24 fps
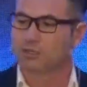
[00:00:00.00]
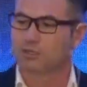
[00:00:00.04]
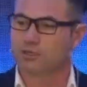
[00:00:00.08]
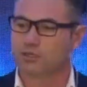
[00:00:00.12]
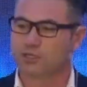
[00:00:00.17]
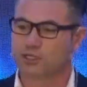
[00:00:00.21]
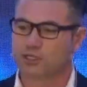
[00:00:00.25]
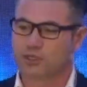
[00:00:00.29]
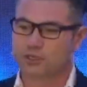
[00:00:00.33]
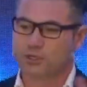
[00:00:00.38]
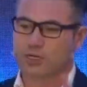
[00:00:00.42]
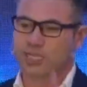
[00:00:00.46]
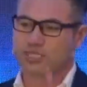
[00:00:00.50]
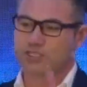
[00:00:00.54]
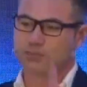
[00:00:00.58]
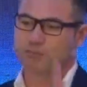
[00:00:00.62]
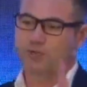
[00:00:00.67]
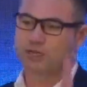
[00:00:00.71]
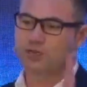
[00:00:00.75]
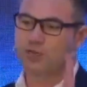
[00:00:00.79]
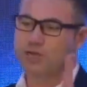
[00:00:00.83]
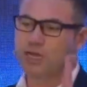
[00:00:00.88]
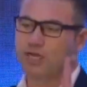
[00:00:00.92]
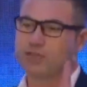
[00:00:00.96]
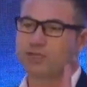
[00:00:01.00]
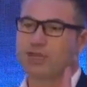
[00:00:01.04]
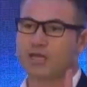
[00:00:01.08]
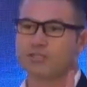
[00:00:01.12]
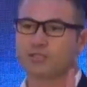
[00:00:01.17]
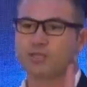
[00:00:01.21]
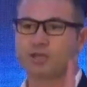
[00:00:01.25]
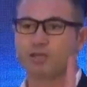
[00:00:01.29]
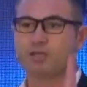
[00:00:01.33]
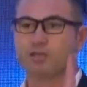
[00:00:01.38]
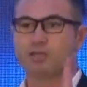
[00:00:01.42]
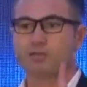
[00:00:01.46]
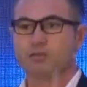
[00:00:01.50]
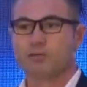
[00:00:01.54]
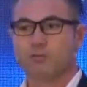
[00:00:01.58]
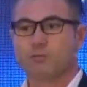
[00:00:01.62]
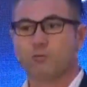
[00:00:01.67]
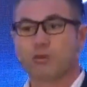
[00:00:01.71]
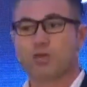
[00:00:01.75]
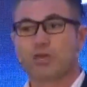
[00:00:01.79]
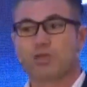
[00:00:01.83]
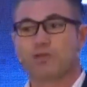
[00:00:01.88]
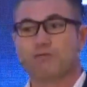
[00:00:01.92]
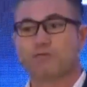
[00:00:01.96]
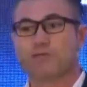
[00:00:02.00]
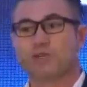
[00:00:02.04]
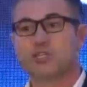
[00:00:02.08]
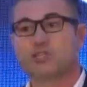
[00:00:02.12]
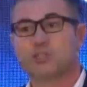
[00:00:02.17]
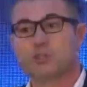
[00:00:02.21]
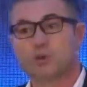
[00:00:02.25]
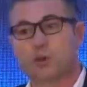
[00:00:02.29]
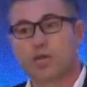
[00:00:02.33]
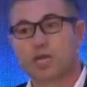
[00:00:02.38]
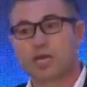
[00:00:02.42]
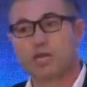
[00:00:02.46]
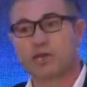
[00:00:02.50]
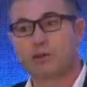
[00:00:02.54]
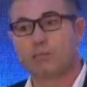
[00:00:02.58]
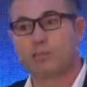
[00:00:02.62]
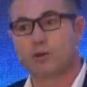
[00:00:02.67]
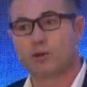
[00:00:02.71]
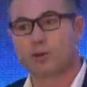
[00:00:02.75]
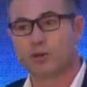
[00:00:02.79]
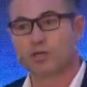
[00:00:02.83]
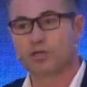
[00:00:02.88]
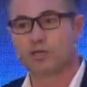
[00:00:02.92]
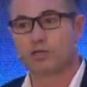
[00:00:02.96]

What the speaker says: this transmitter and the antenna, we convinced Nokia board